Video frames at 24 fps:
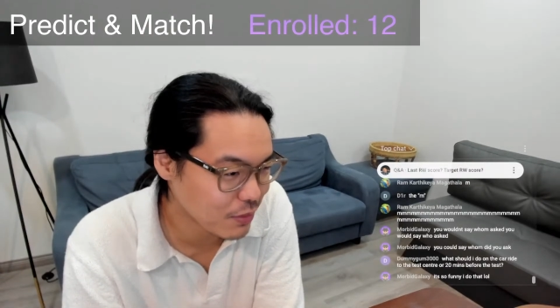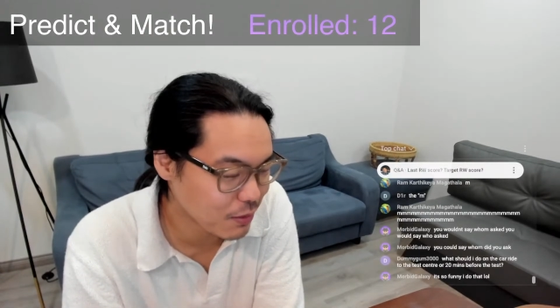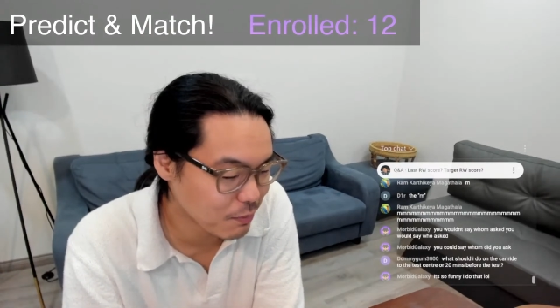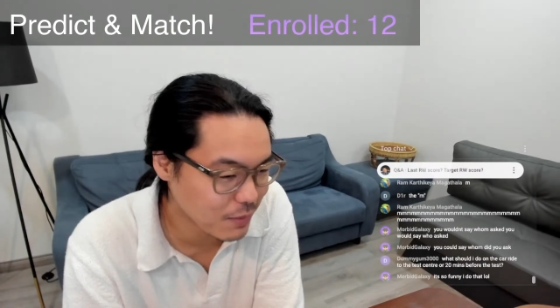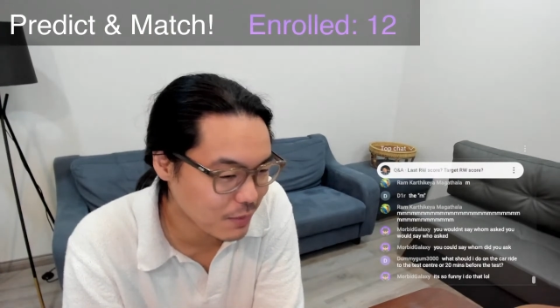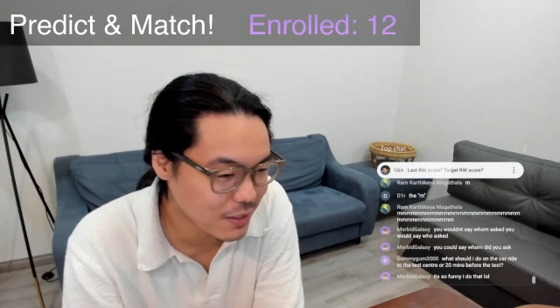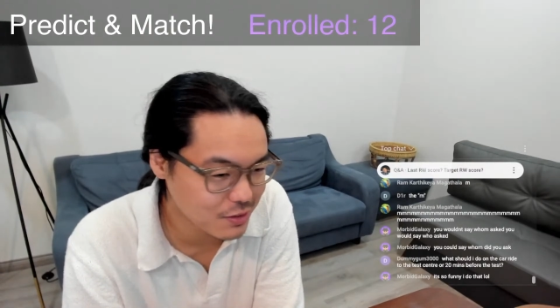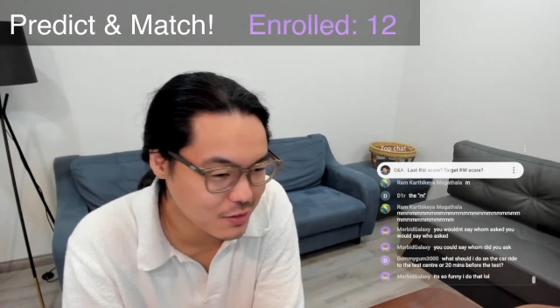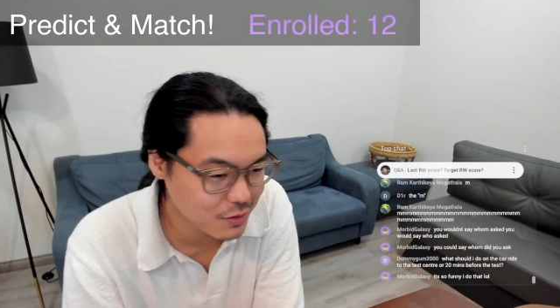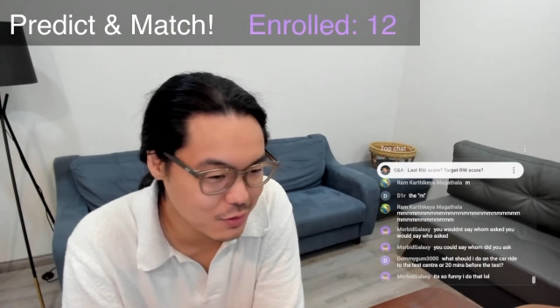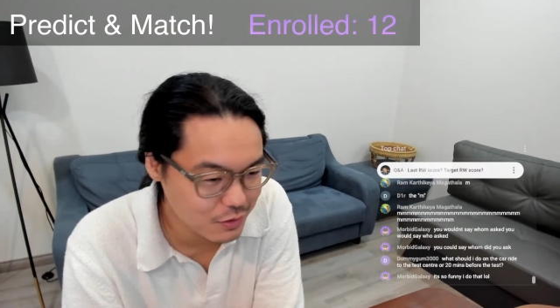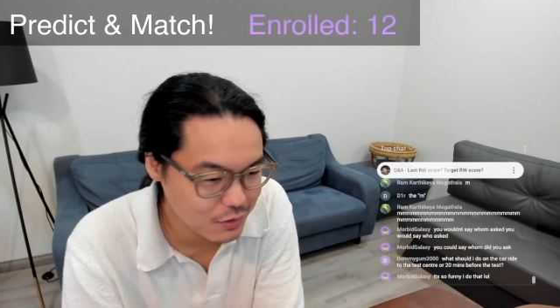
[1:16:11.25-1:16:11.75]

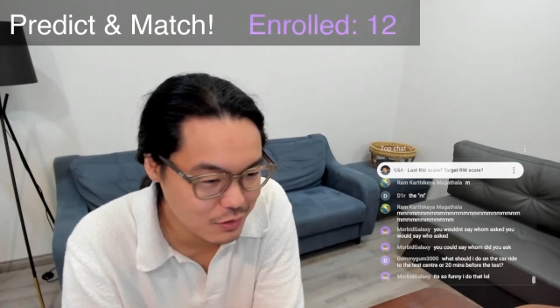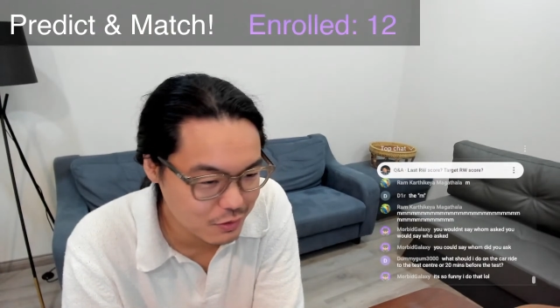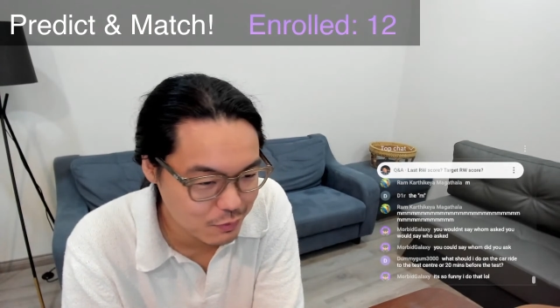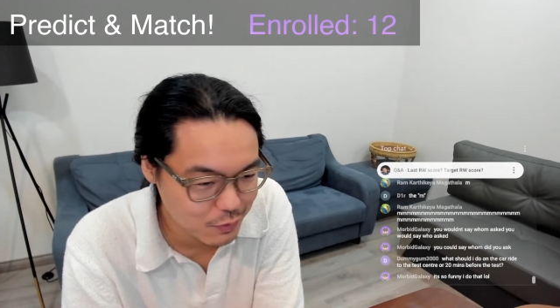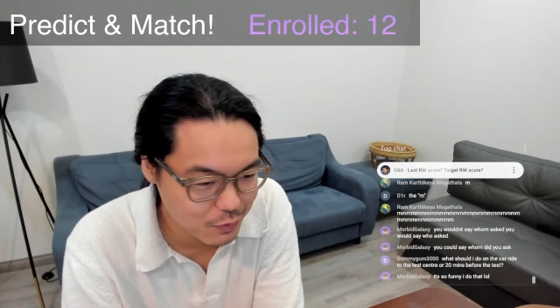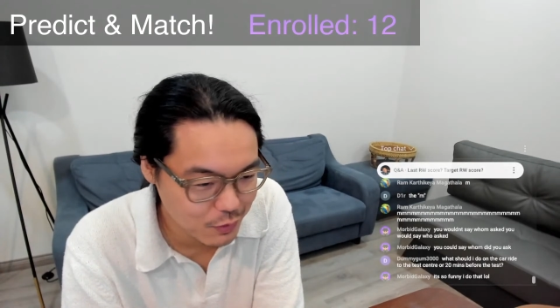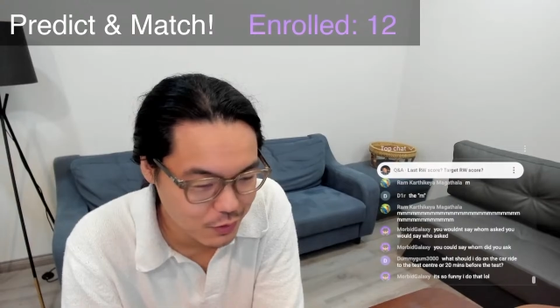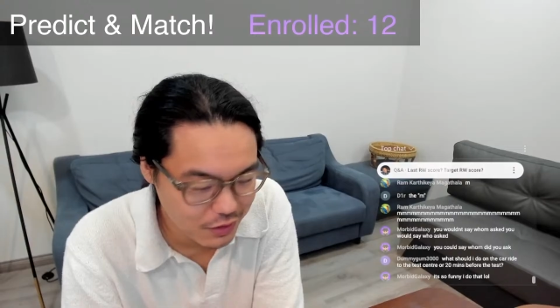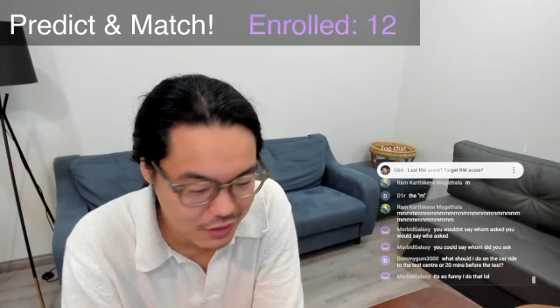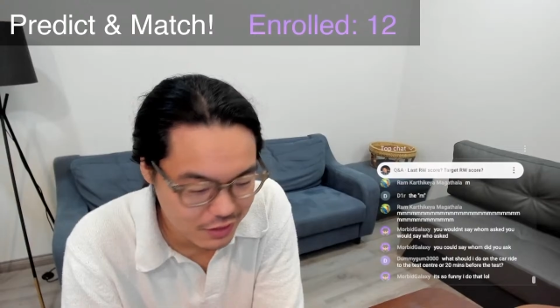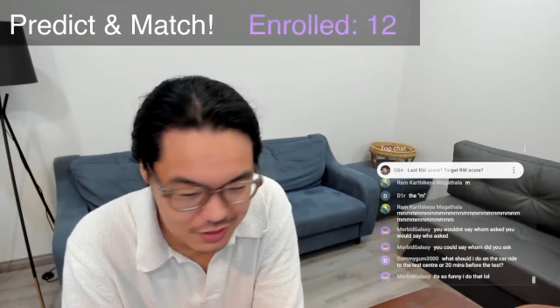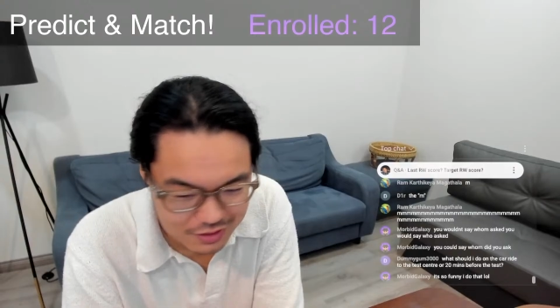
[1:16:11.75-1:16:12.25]
muscles
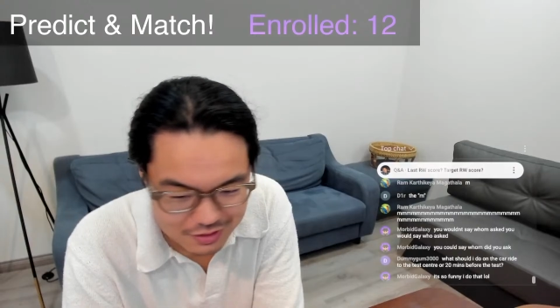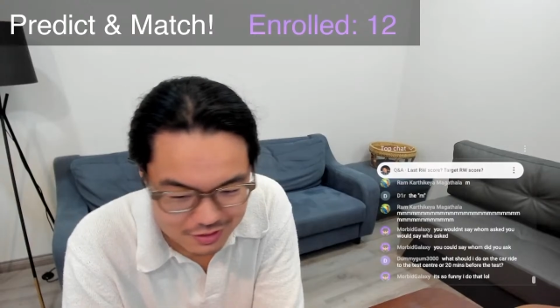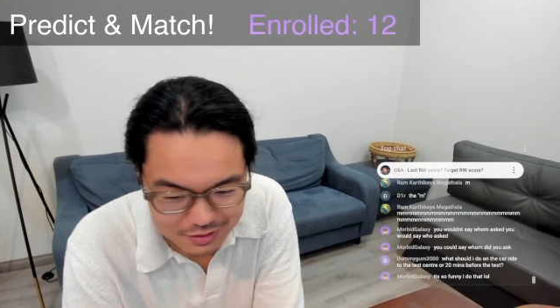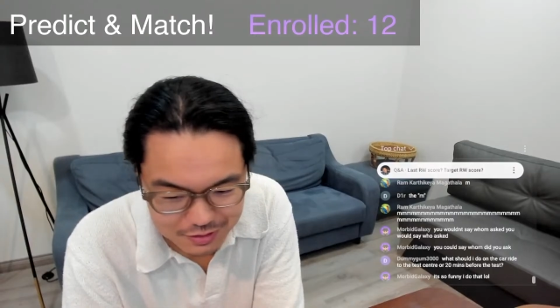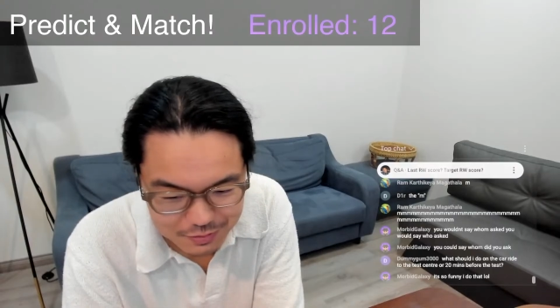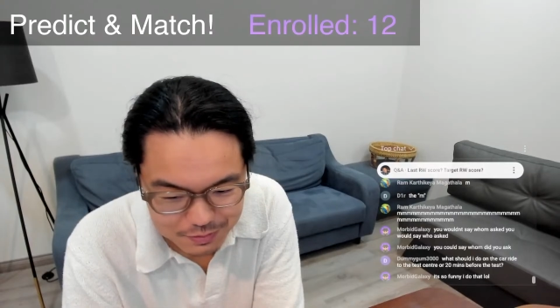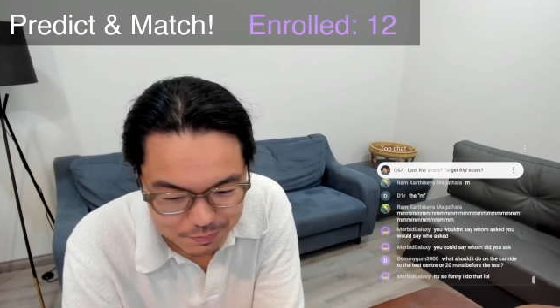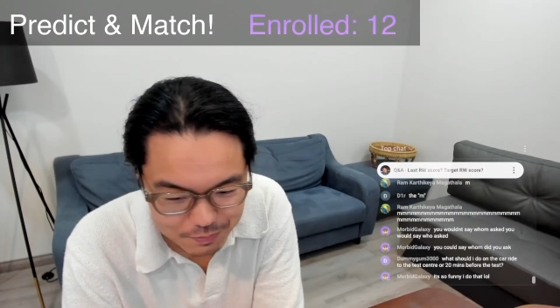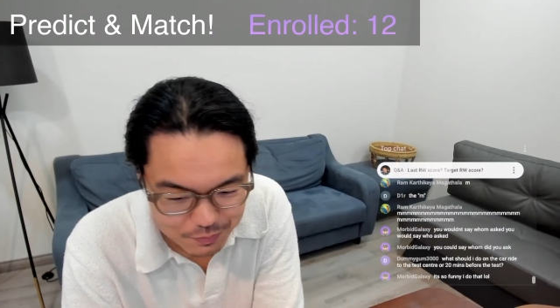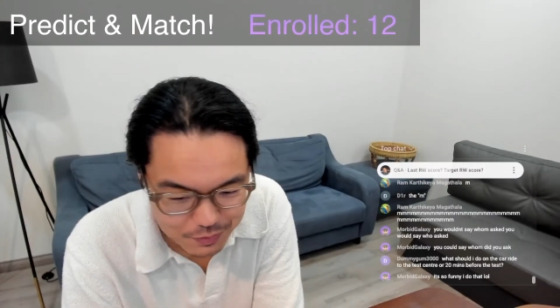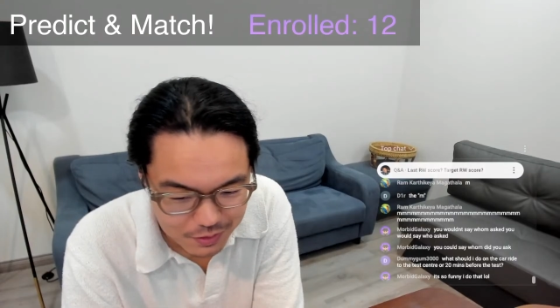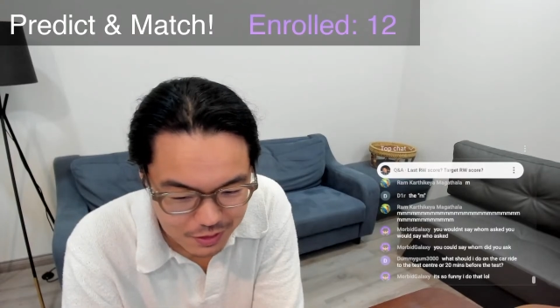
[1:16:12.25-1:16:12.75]
for this.
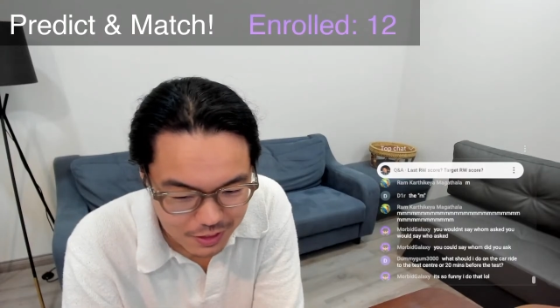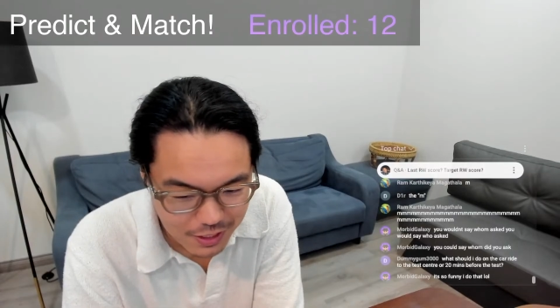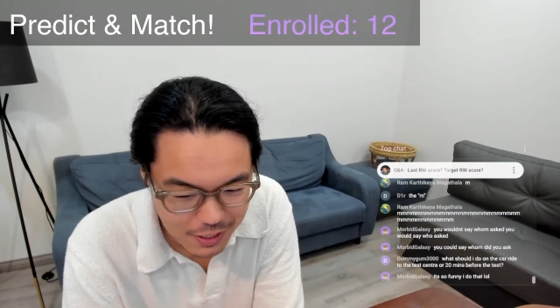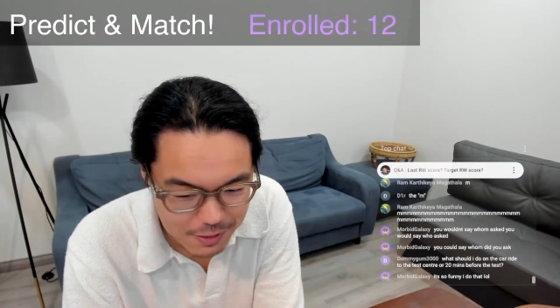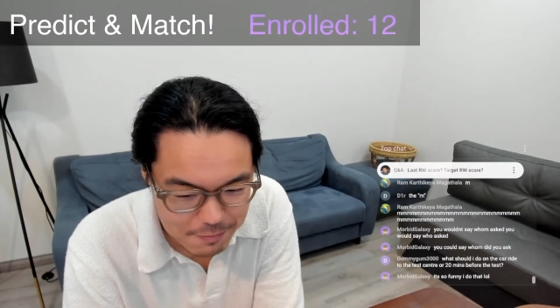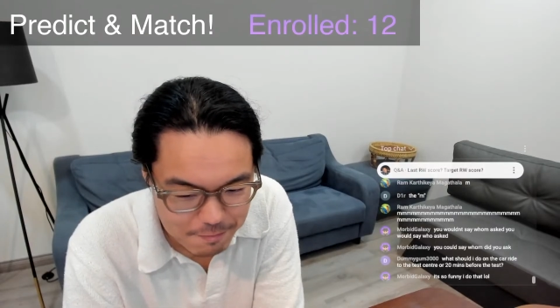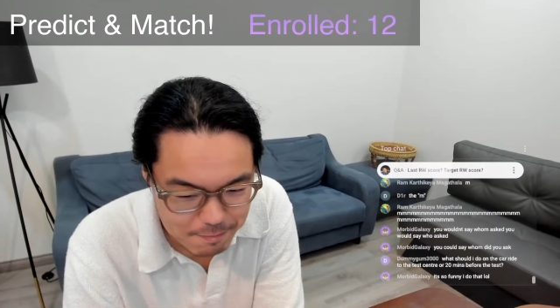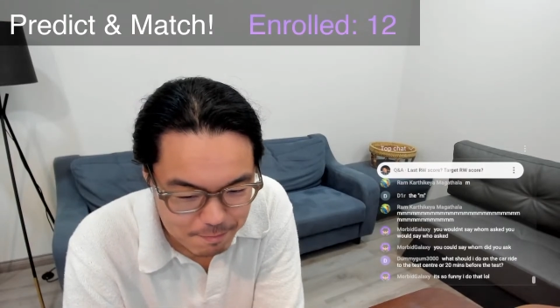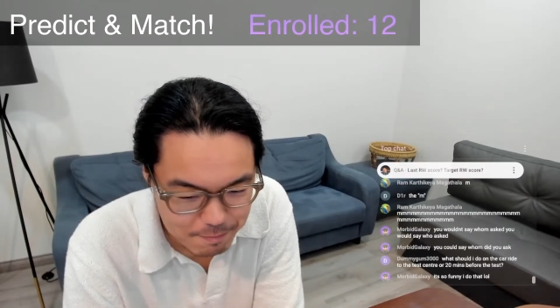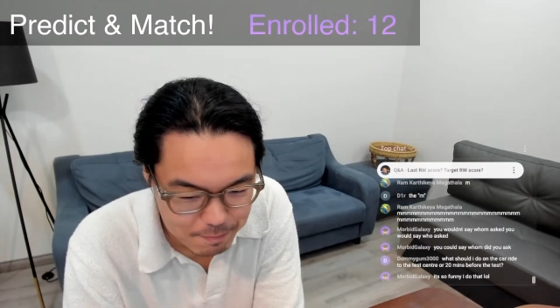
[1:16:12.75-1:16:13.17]
Okay.